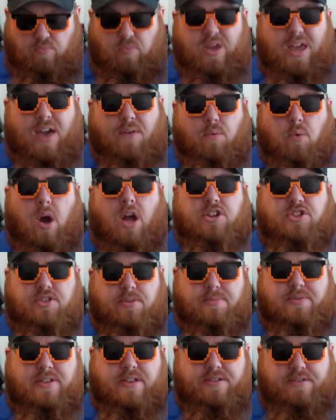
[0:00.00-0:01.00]
we have watched
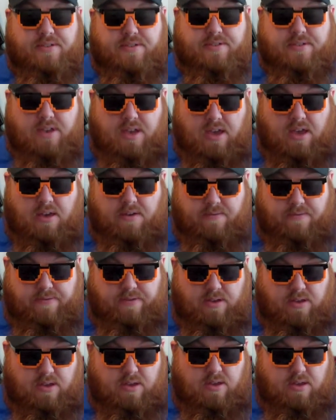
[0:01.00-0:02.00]
some seasons of
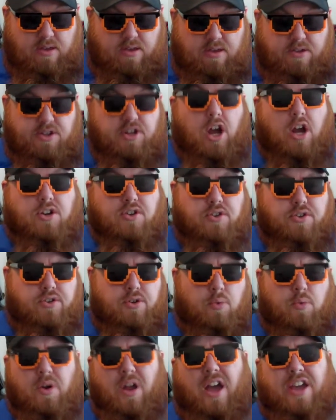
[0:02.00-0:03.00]
Doctor
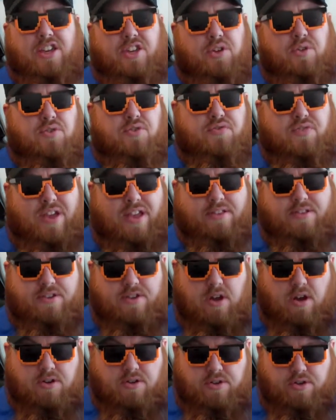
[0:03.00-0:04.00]
Who. We're not huge fans
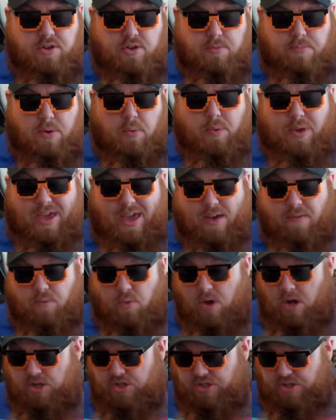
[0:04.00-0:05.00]
of Doctor Who, but we have
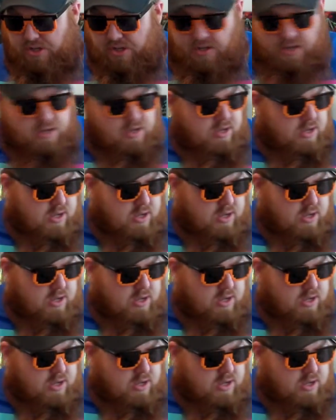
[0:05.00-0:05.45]
watched it.